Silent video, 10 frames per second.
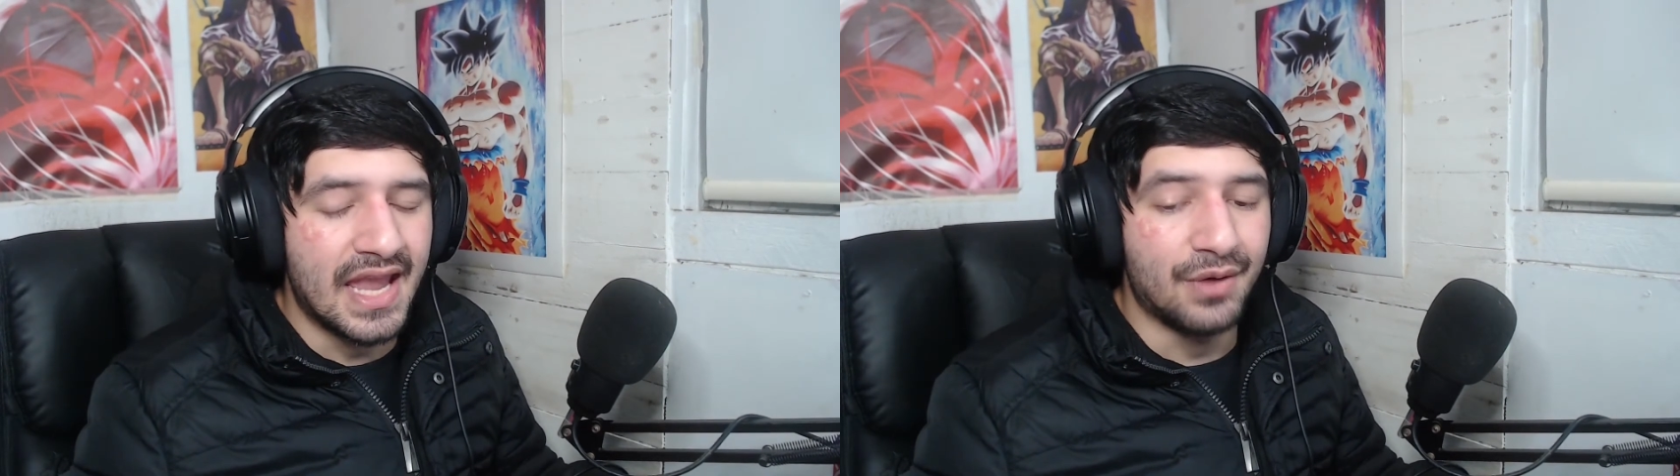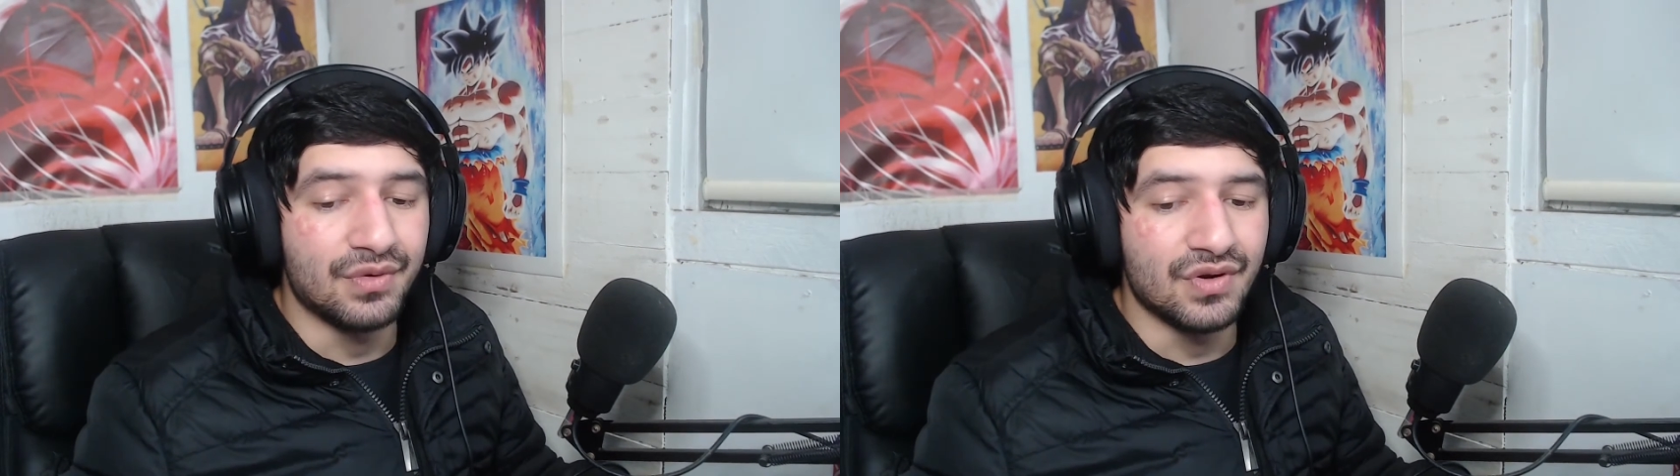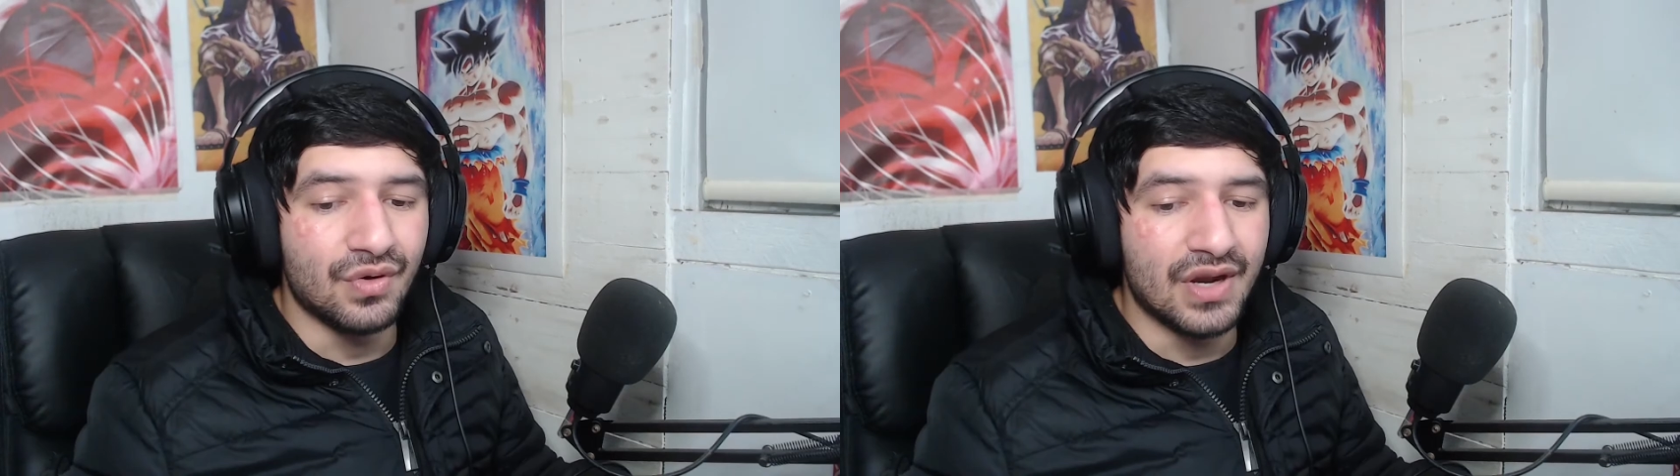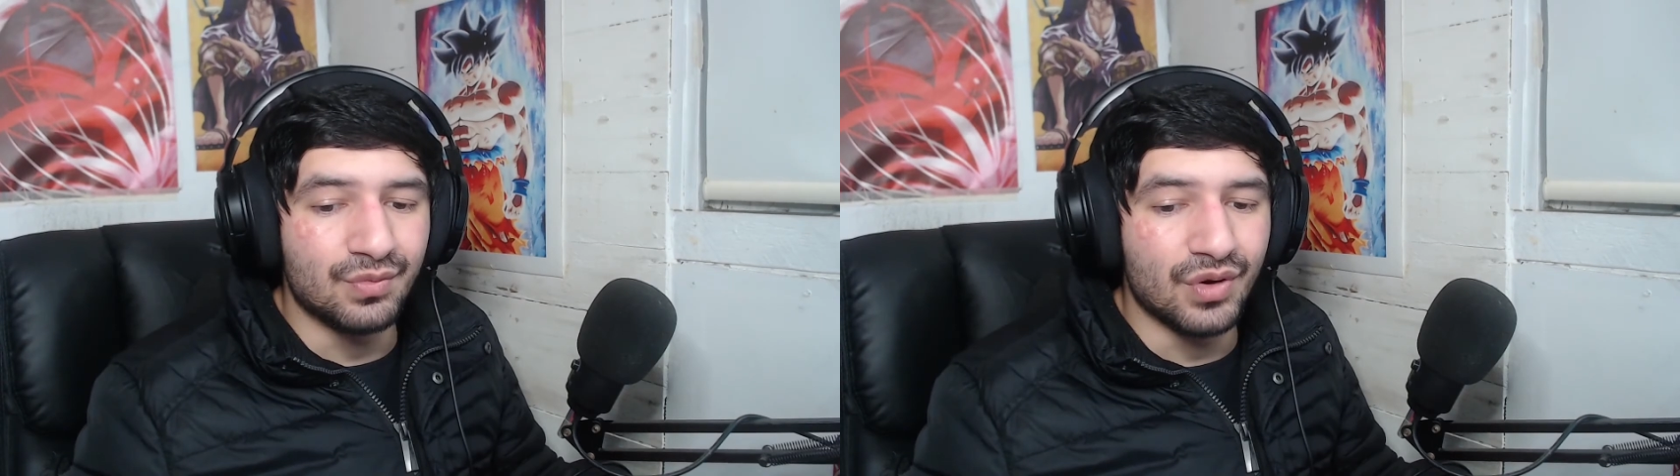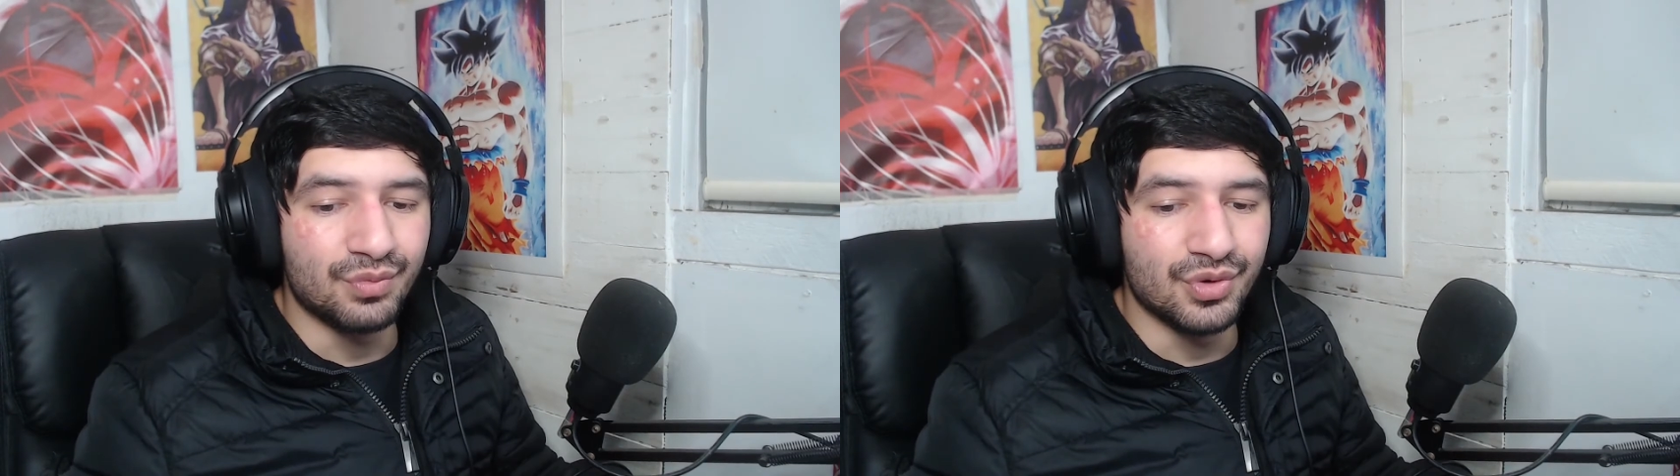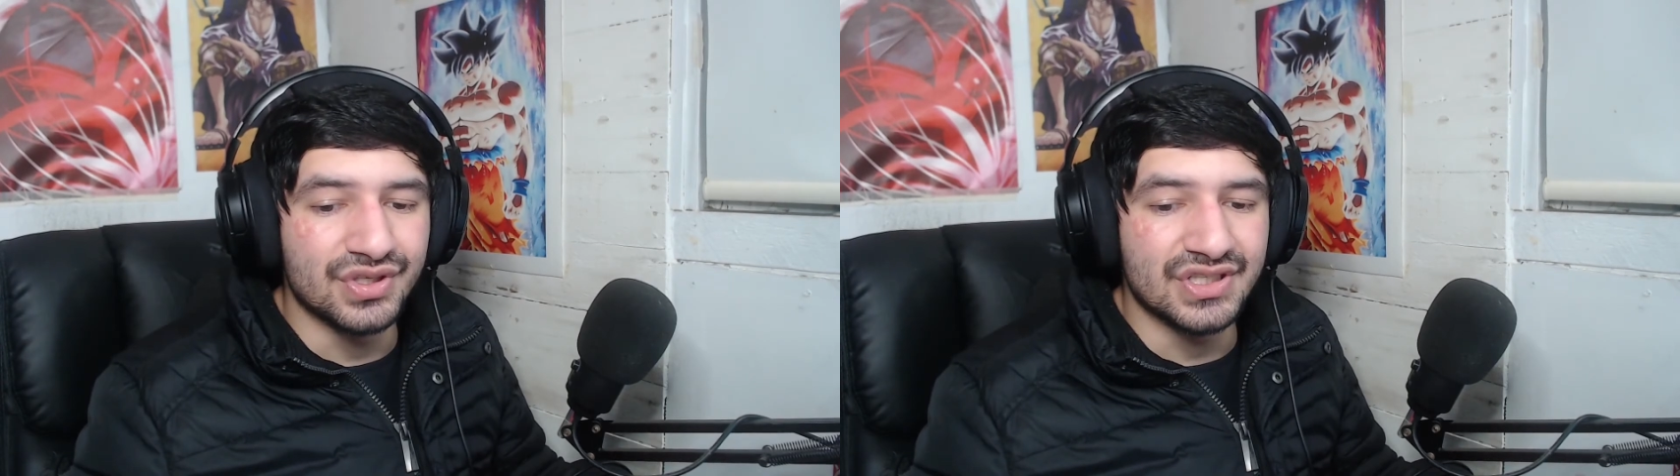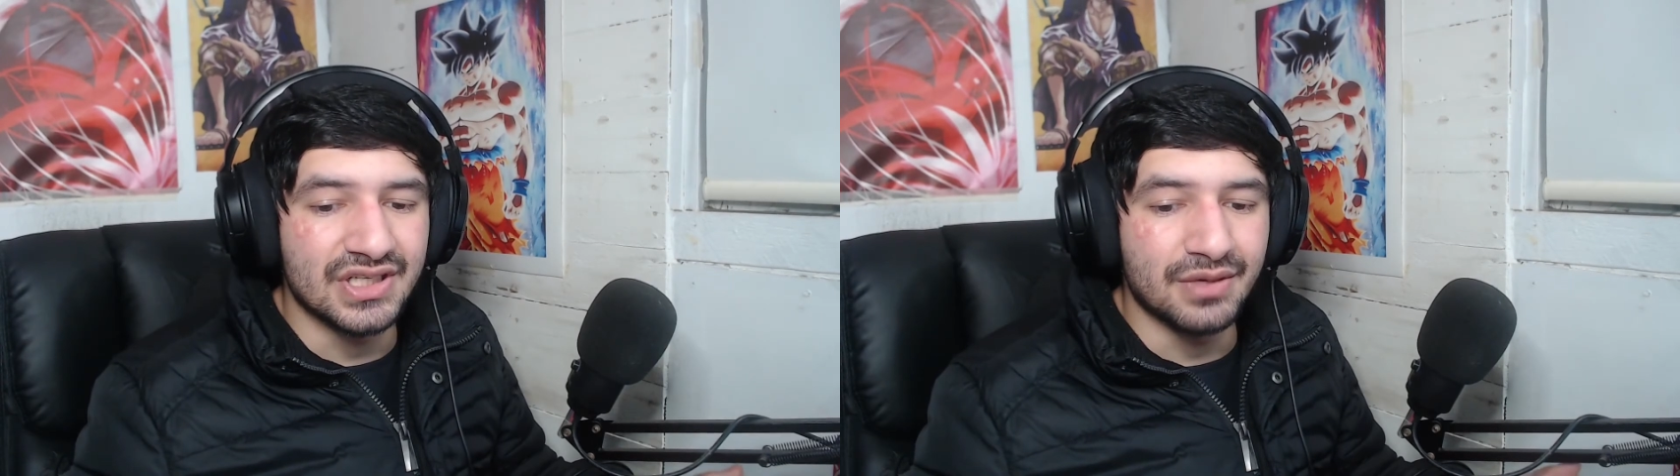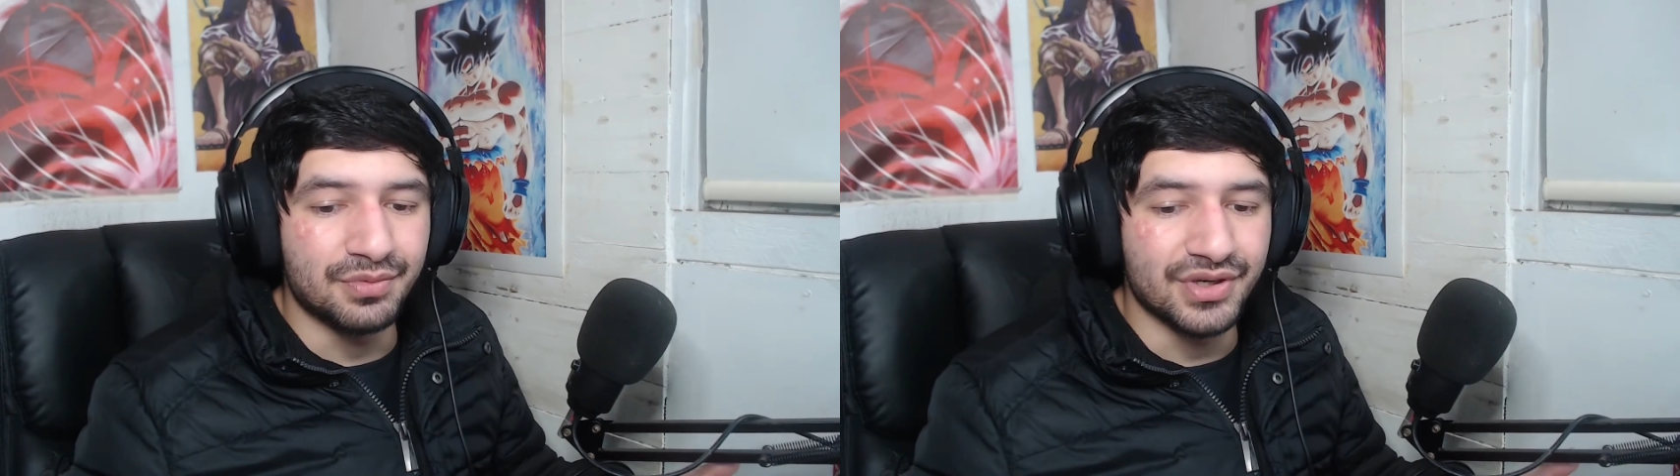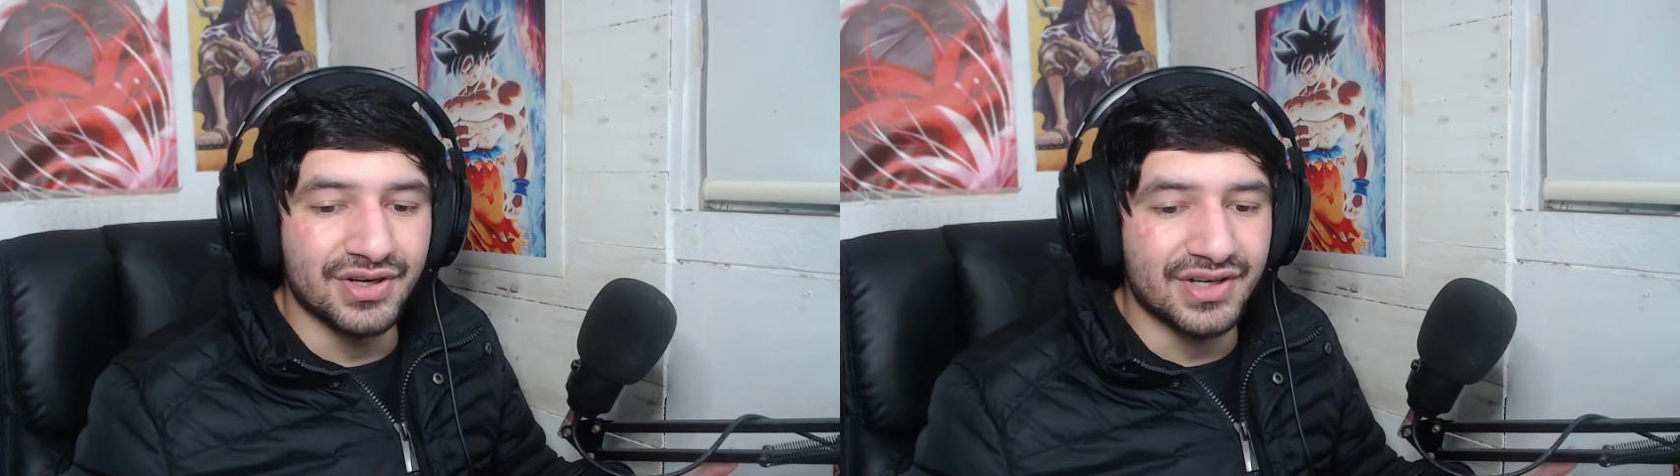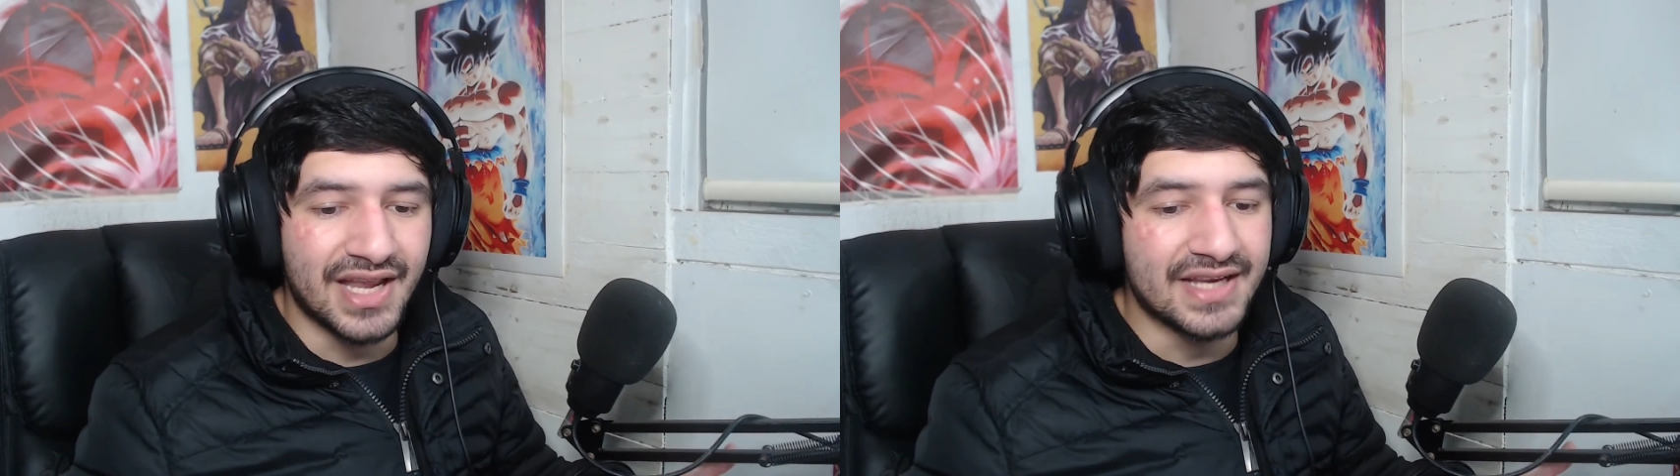And we know at one point she's going to put it
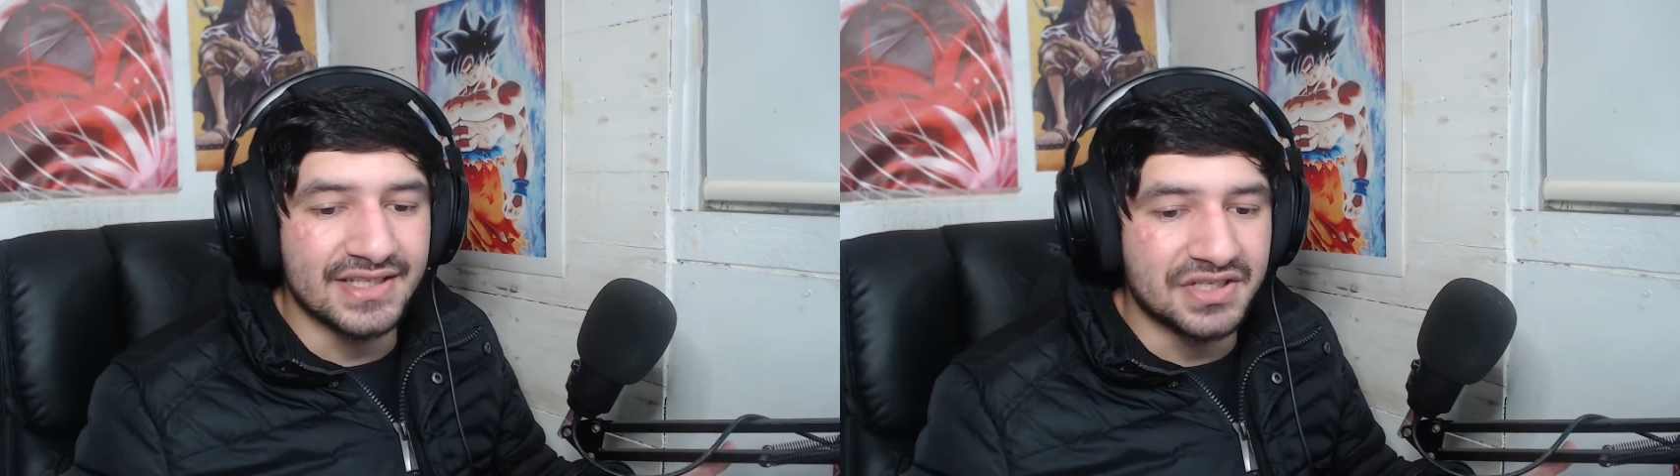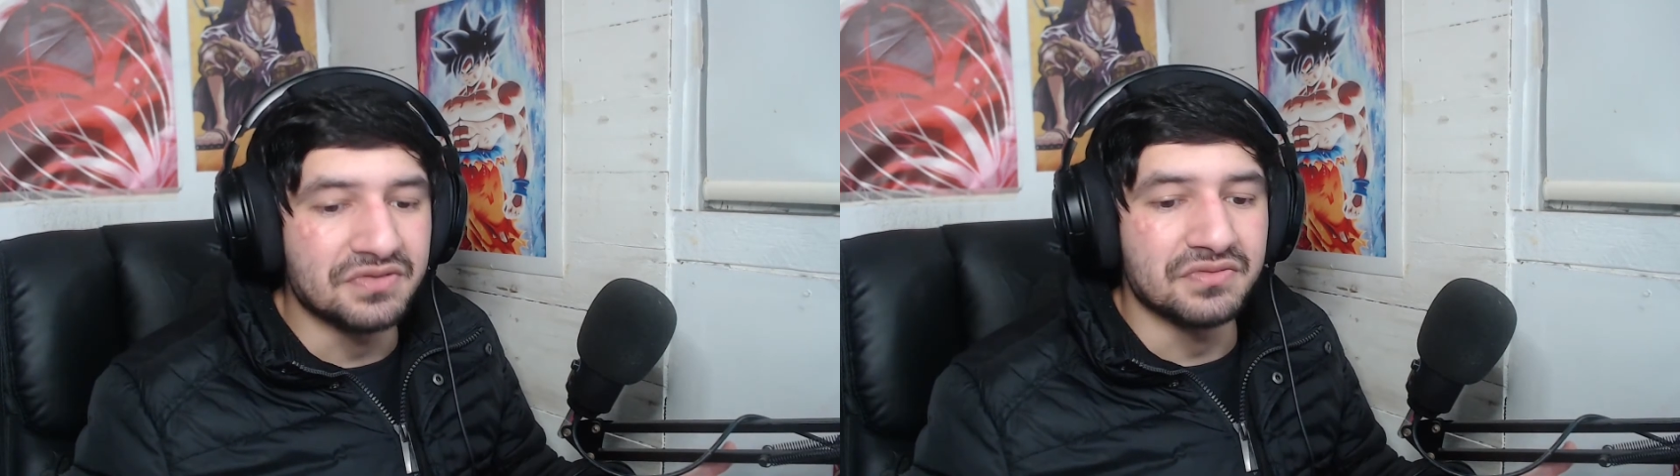on Keiji too.